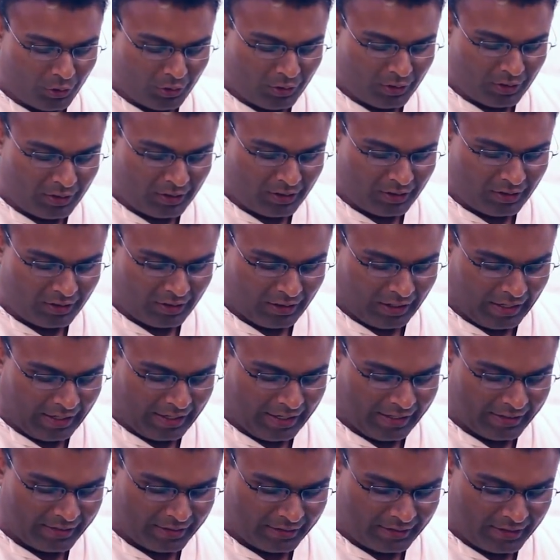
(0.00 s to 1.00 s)
know,
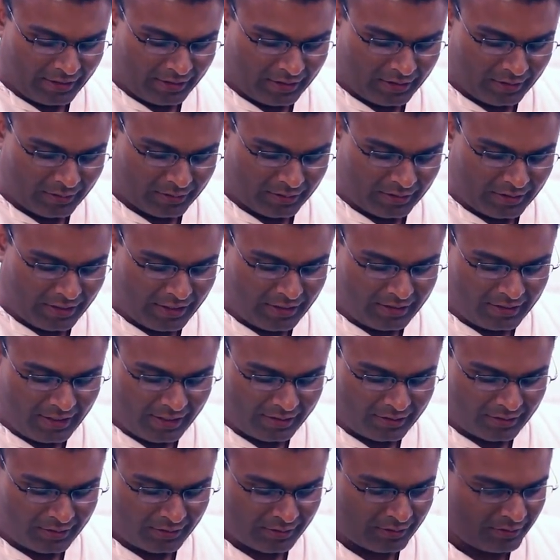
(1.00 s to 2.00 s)
I think the thing
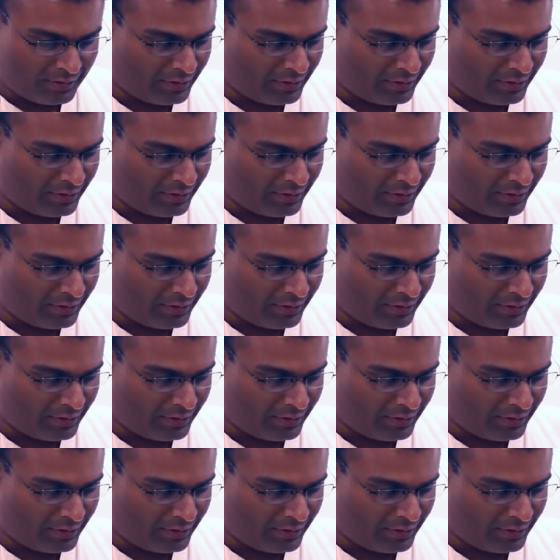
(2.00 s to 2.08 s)
that